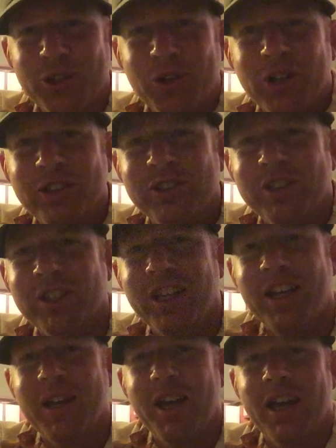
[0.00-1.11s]
shorts,
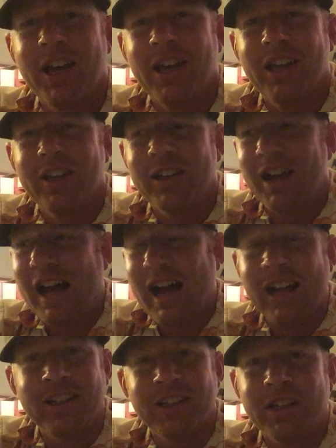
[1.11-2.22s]
and
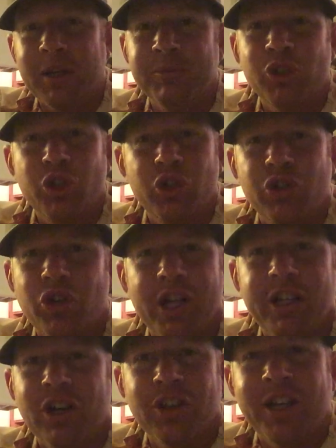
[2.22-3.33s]
I ended up
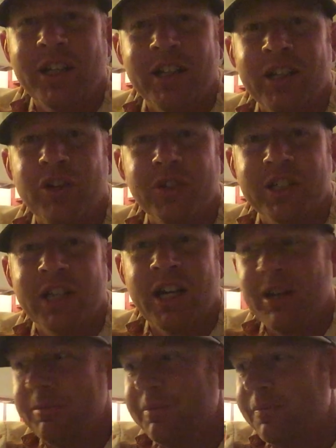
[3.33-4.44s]
trading all that in over
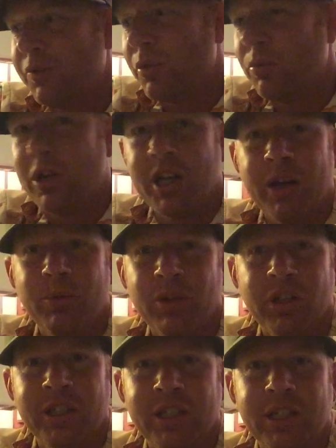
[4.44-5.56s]
time for what I
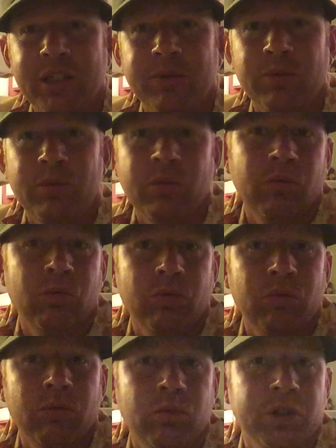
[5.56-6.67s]
really needed,
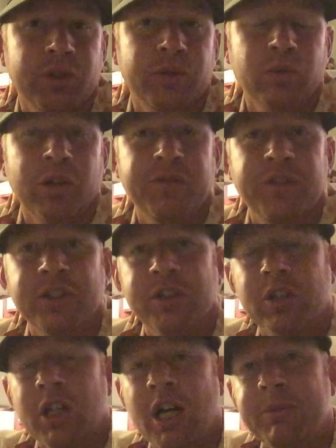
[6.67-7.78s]
which is what fits
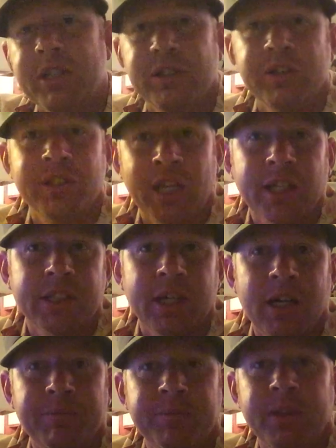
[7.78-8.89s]
the climate, is a tank
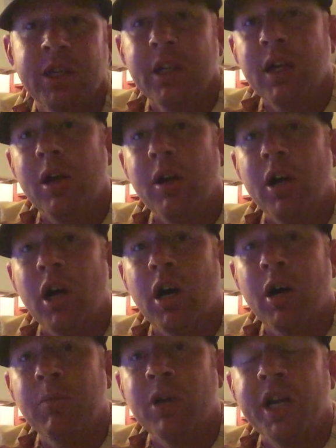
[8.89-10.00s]
top,
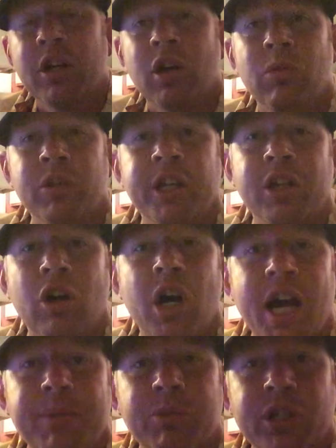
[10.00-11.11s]
what they call
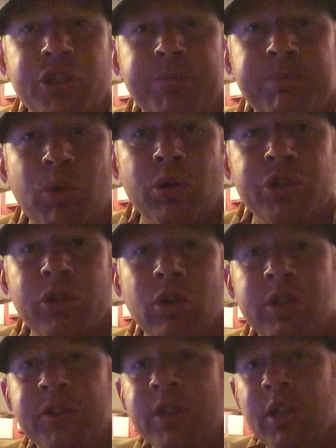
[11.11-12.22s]
hybrid board
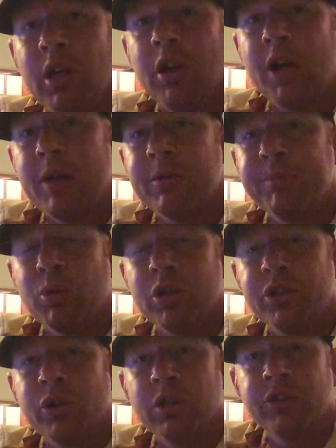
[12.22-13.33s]
shorts. Hybrid
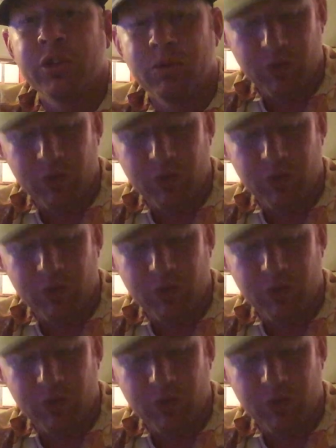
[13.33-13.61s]
board shorts are